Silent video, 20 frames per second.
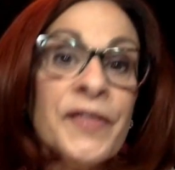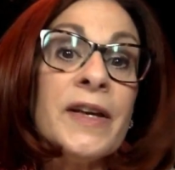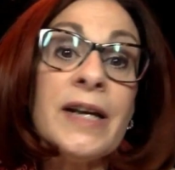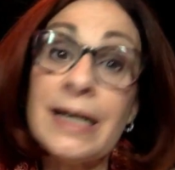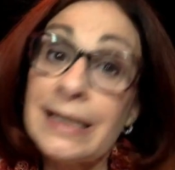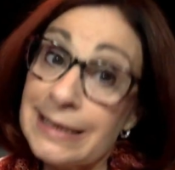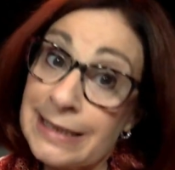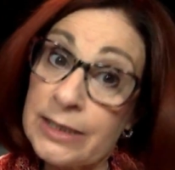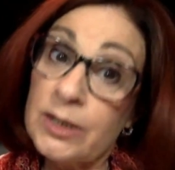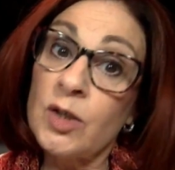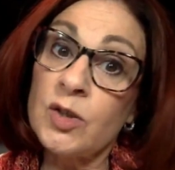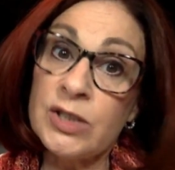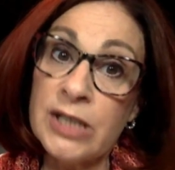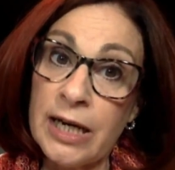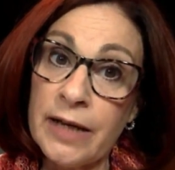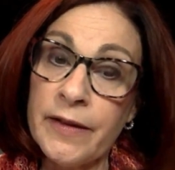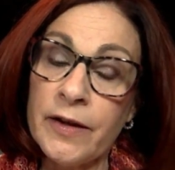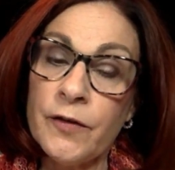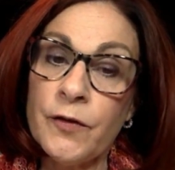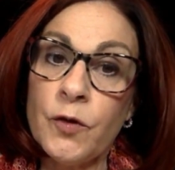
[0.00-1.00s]
thing I did go
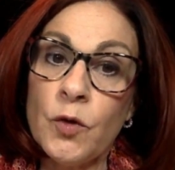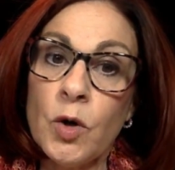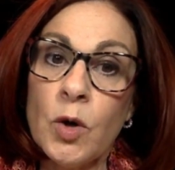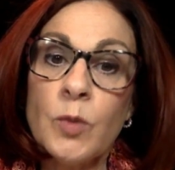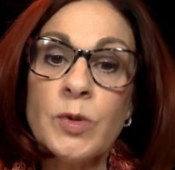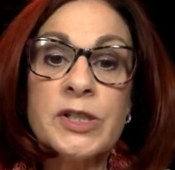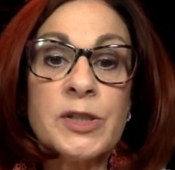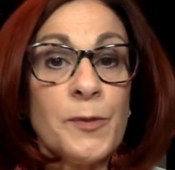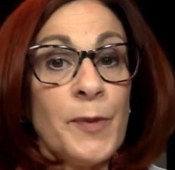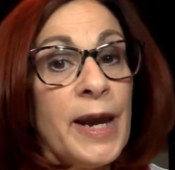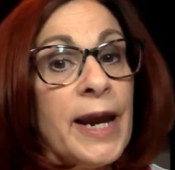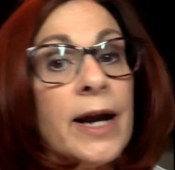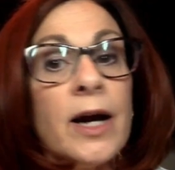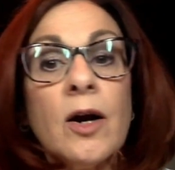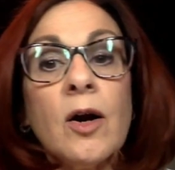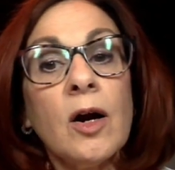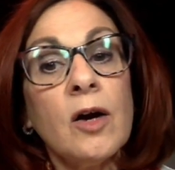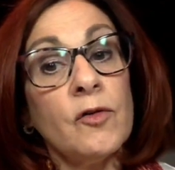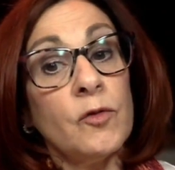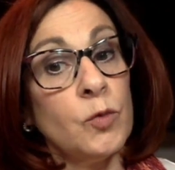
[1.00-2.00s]
down there for was a
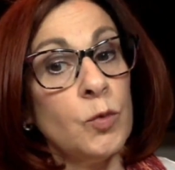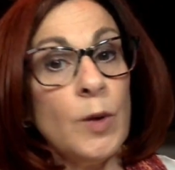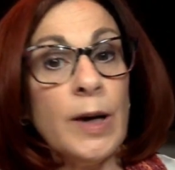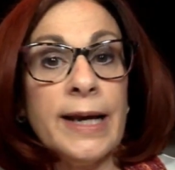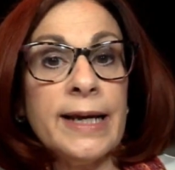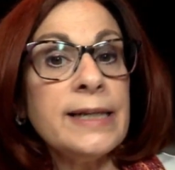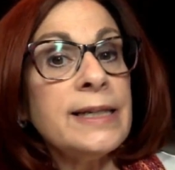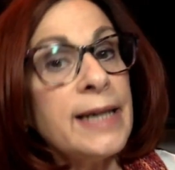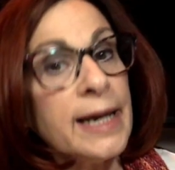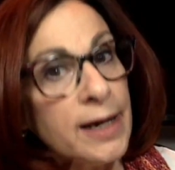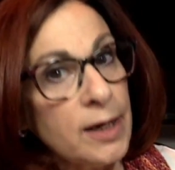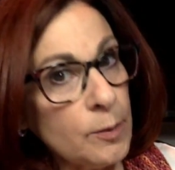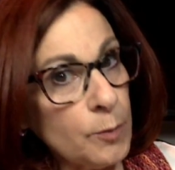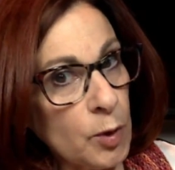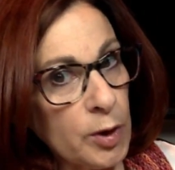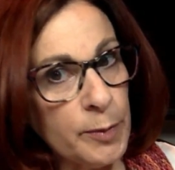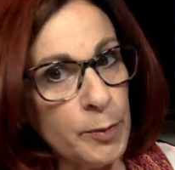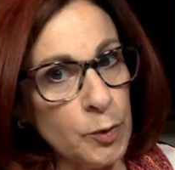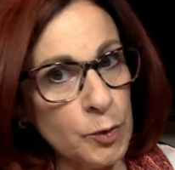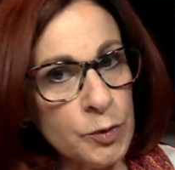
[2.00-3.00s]
pair of red
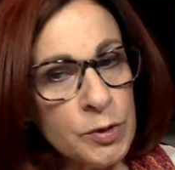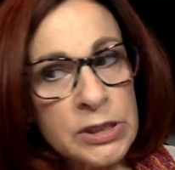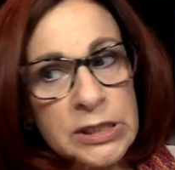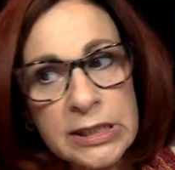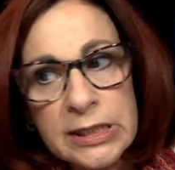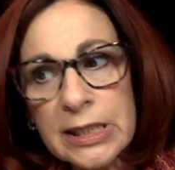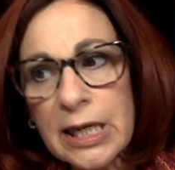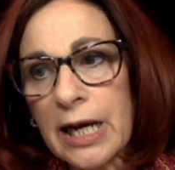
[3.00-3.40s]
cowboy boots.